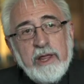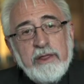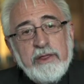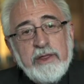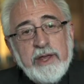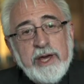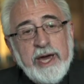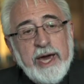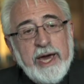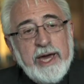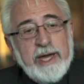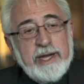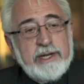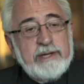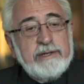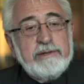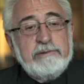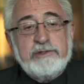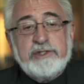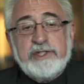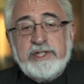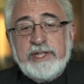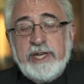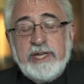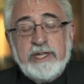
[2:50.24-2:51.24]
that
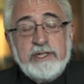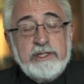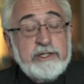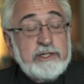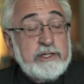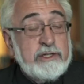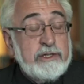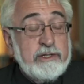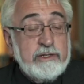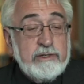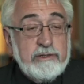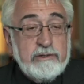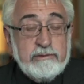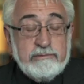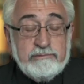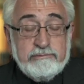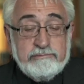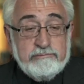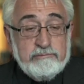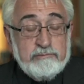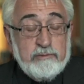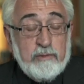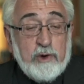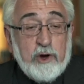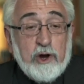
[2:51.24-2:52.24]
says to
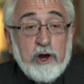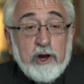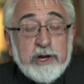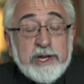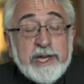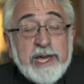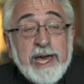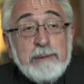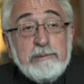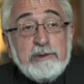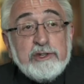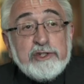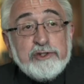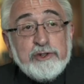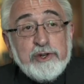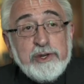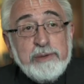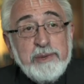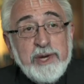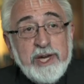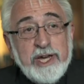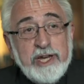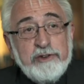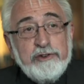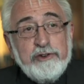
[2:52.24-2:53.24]
our chemistry
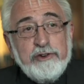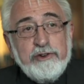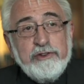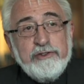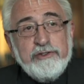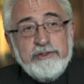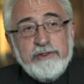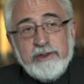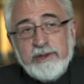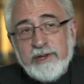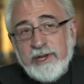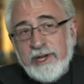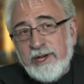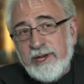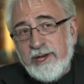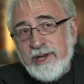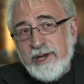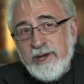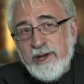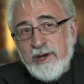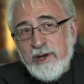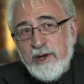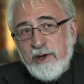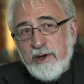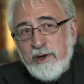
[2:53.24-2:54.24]
majors, okay,
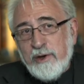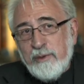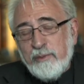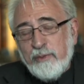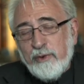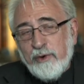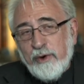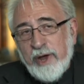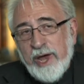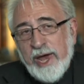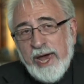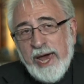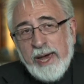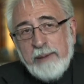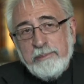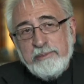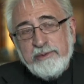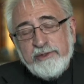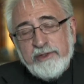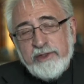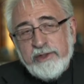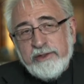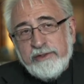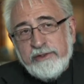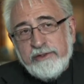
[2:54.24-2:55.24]

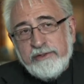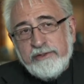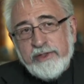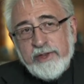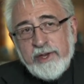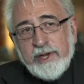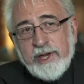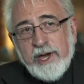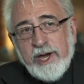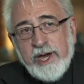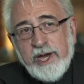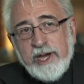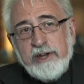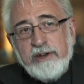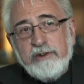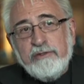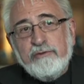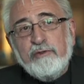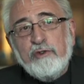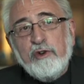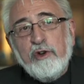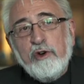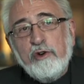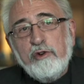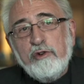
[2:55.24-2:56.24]
perhaps this is the kind
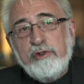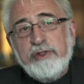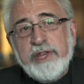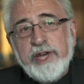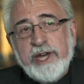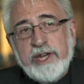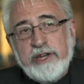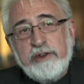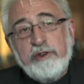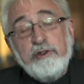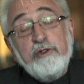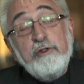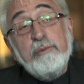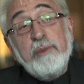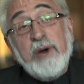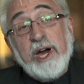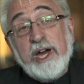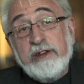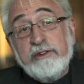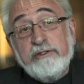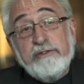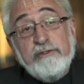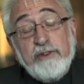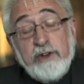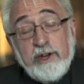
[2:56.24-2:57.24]
of road that you
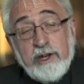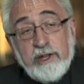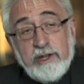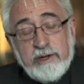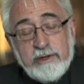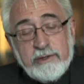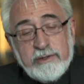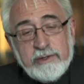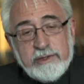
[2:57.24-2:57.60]
might follow.